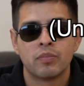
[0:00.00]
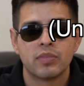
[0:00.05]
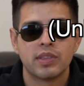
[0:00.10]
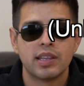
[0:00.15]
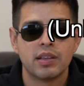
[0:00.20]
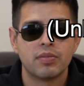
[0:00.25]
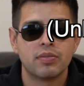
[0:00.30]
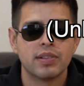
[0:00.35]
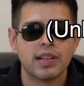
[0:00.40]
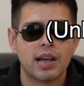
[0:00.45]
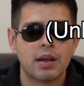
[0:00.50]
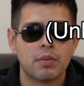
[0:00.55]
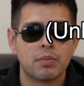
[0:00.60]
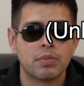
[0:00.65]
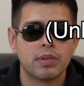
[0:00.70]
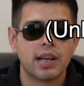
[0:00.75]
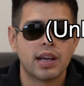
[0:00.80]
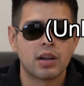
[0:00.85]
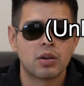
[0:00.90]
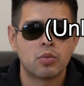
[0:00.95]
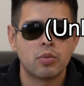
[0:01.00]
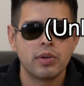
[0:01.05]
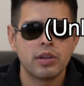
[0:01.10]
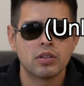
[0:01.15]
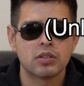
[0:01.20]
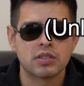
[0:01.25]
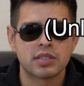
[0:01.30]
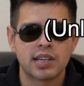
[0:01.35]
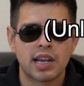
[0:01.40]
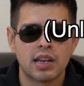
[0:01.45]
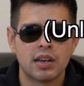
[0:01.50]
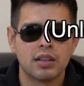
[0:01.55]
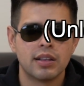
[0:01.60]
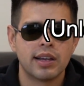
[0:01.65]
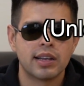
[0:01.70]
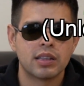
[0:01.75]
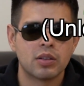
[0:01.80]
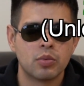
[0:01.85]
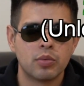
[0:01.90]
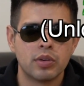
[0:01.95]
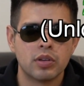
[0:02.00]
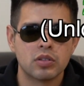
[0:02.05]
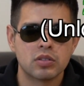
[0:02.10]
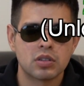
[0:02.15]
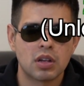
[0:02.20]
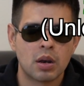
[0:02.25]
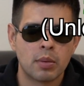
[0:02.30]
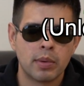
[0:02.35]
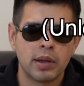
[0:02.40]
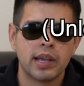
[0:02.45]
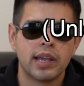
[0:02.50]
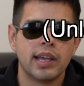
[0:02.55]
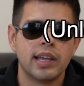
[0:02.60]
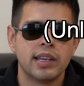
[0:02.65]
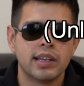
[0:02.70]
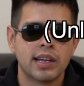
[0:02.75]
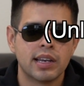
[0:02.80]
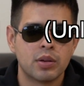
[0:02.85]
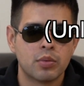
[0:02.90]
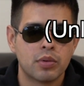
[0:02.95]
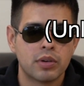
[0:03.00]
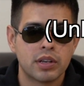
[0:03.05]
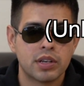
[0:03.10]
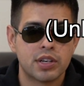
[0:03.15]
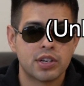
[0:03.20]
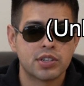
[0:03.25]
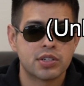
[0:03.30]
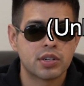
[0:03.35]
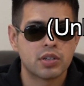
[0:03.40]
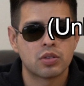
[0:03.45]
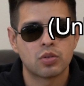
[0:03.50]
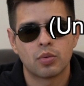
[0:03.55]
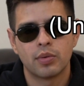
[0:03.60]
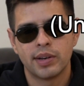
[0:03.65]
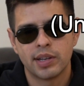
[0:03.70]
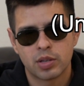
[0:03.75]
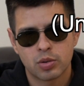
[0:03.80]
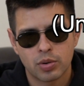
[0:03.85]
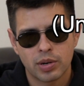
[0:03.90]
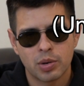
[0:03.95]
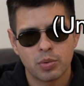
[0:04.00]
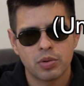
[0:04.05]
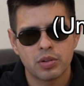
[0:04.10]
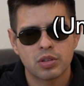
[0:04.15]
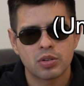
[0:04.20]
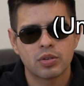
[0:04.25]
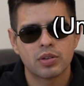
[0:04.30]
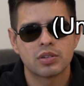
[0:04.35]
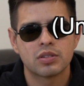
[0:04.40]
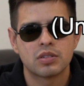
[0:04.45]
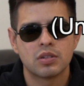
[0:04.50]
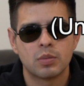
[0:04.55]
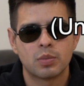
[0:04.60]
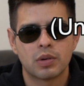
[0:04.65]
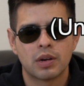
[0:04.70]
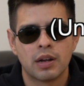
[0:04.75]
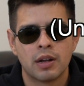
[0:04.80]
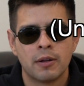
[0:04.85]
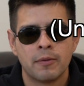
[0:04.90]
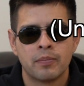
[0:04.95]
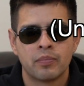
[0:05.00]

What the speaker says: the flat black wheels, kind of like the wheels on my A91 edition 2021 Toyota Supra.